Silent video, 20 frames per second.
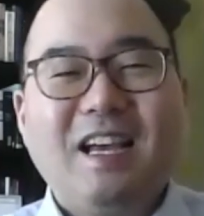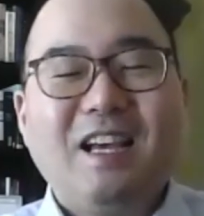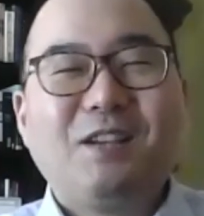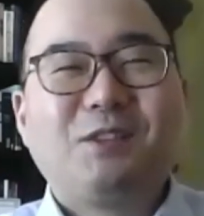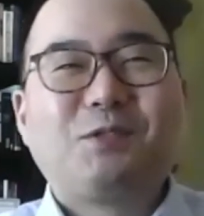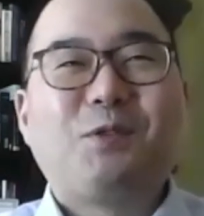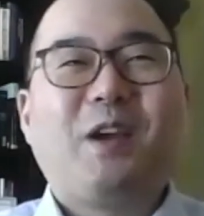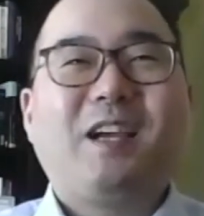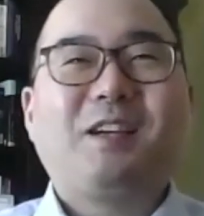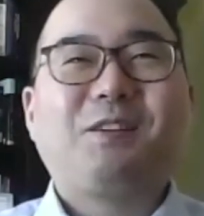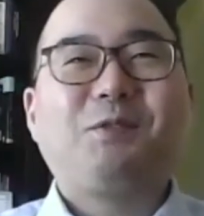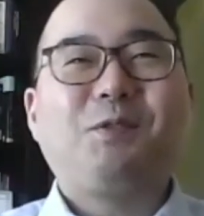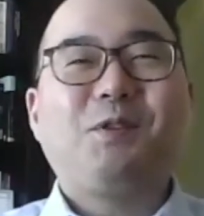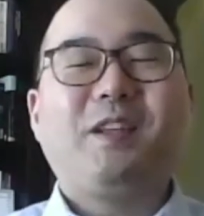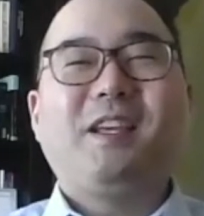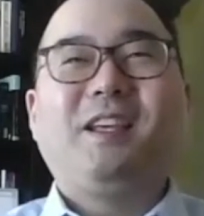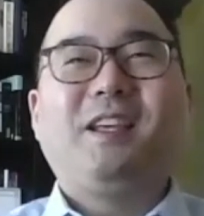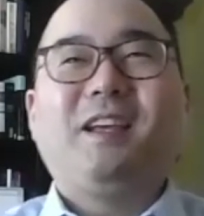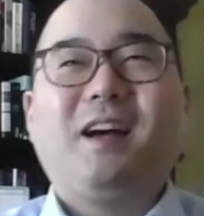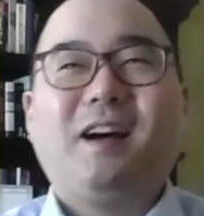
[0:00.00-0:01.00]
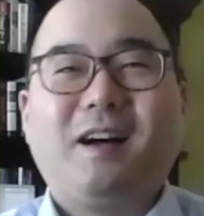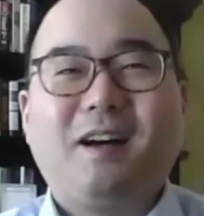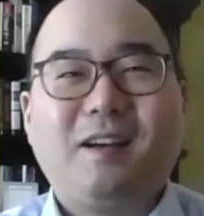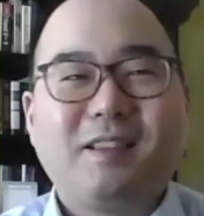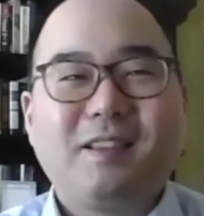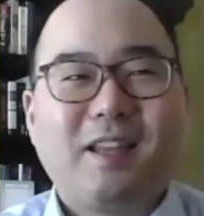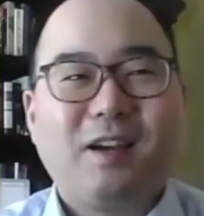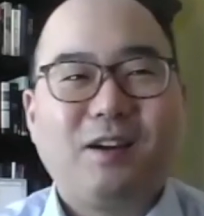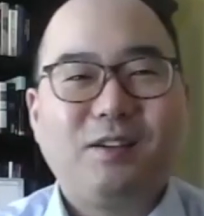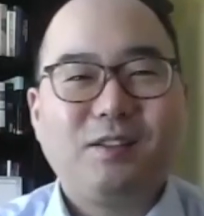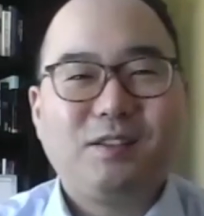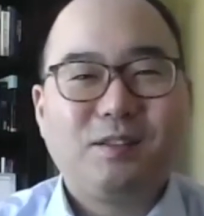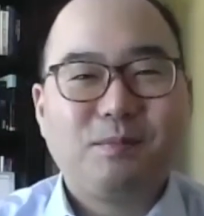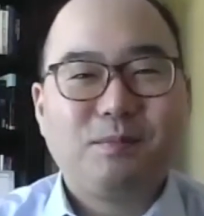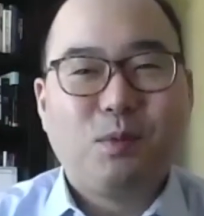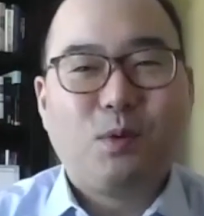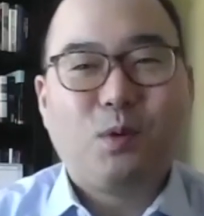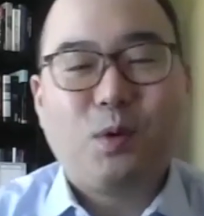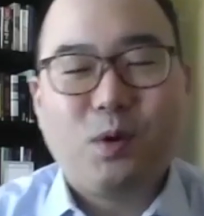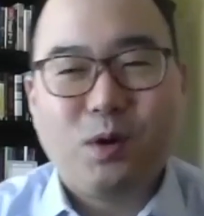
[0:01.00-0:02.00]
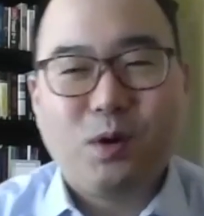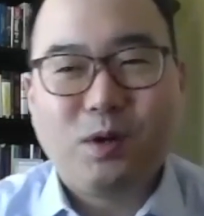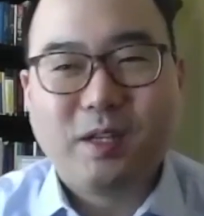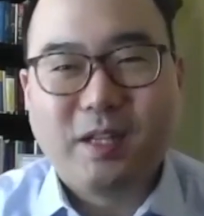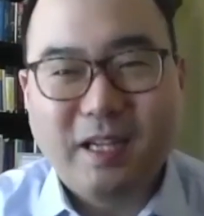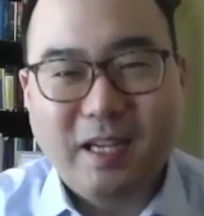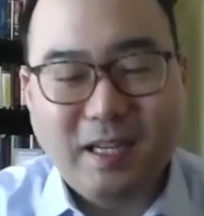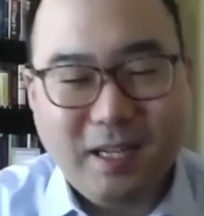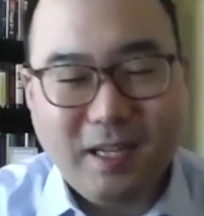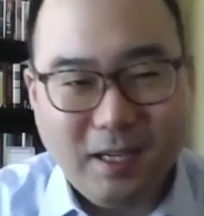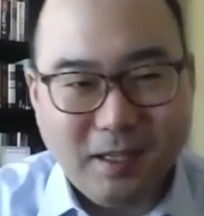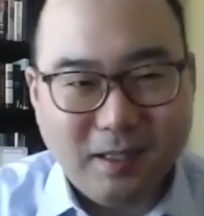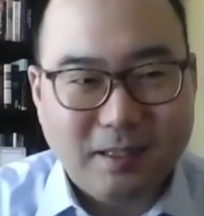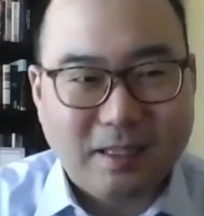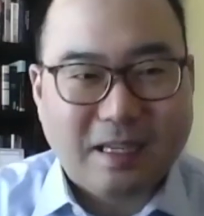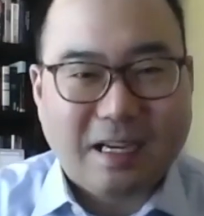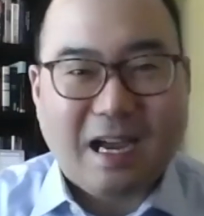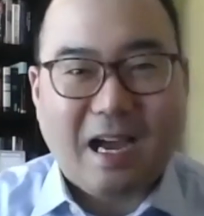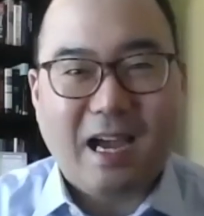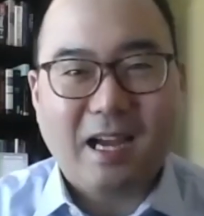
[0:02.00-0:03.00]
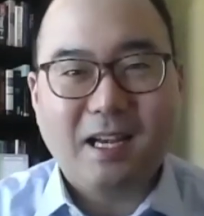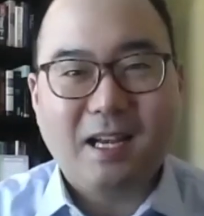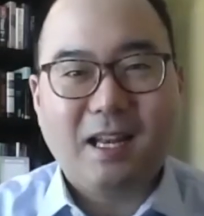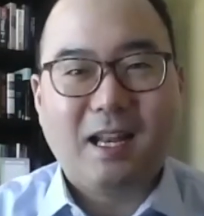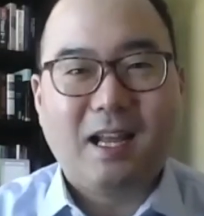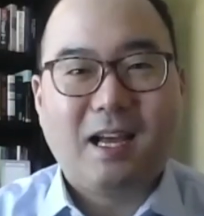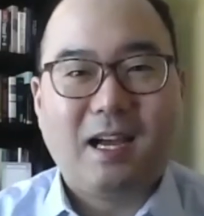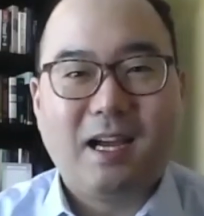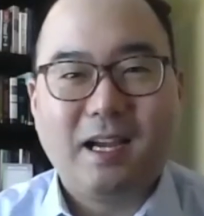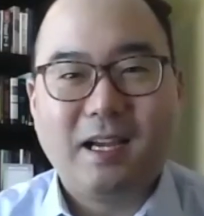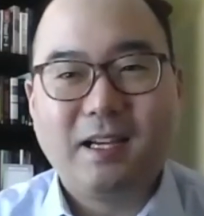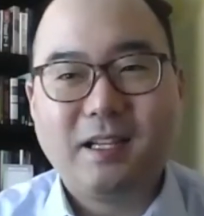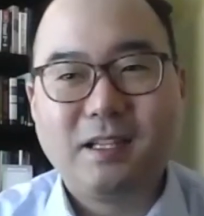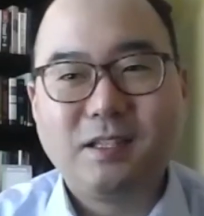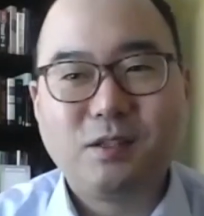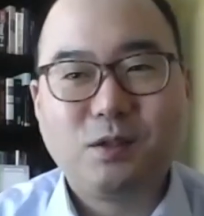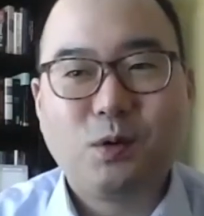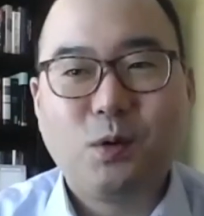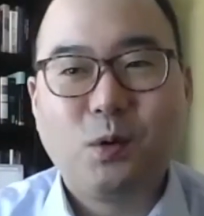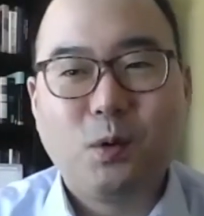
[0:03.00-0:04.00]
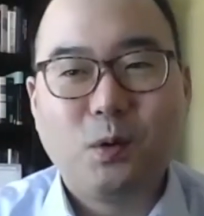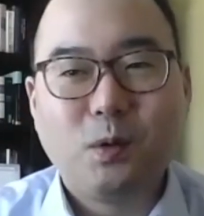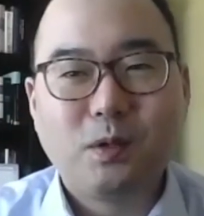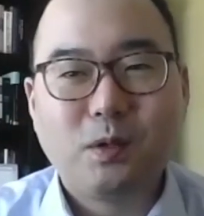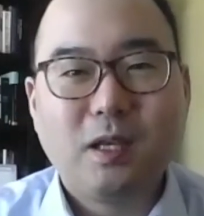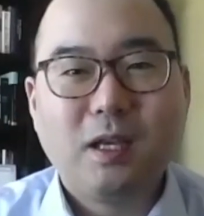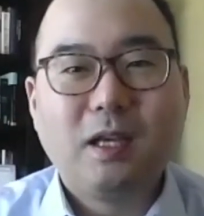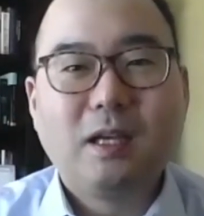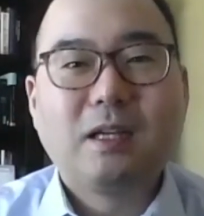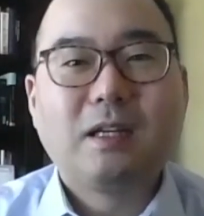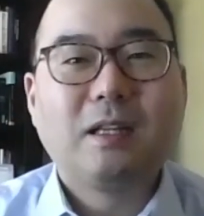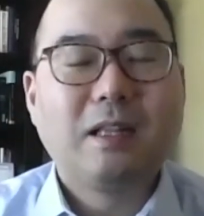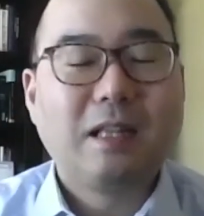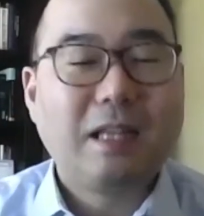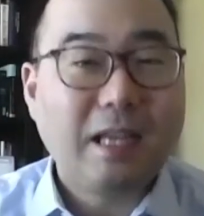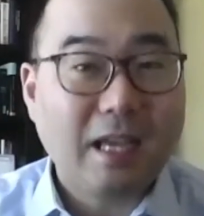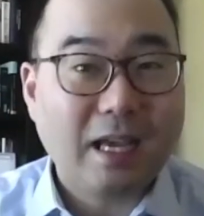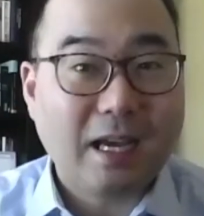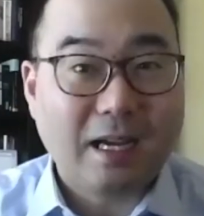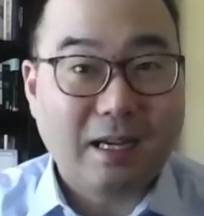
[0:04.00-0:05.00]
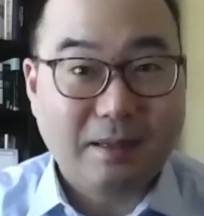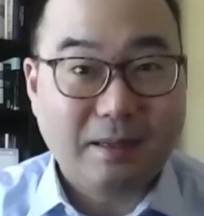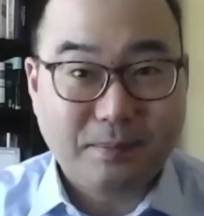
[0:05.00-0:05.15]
So actually, there's more detailed guideline. It's called CLIA.